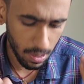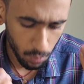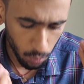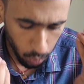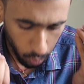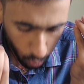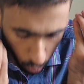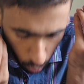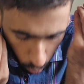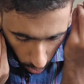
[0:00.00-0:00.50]

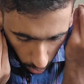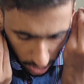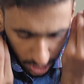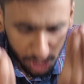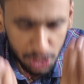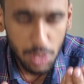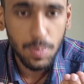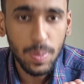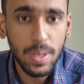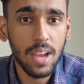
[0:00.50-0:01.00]
And
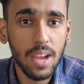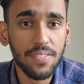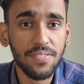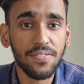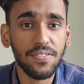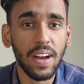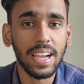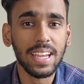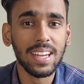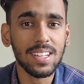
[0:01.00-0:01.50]
what should be our
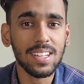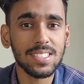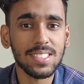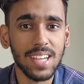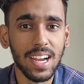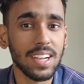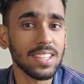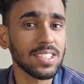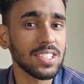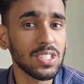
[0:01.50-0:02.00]
final
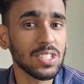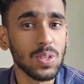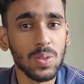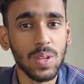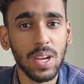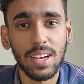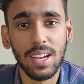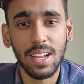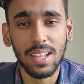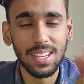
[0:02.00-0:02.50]
strategy so
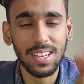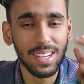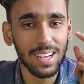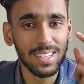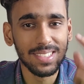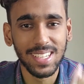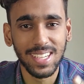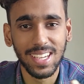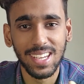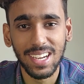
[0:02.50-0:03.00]
that in
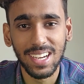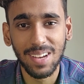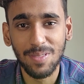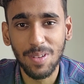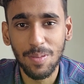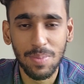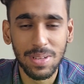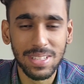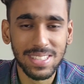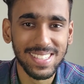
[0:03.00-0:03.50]
our second attempt
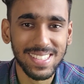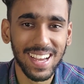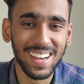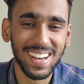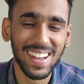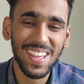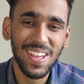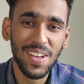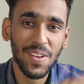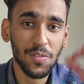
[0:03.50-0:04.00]
of BITSAT,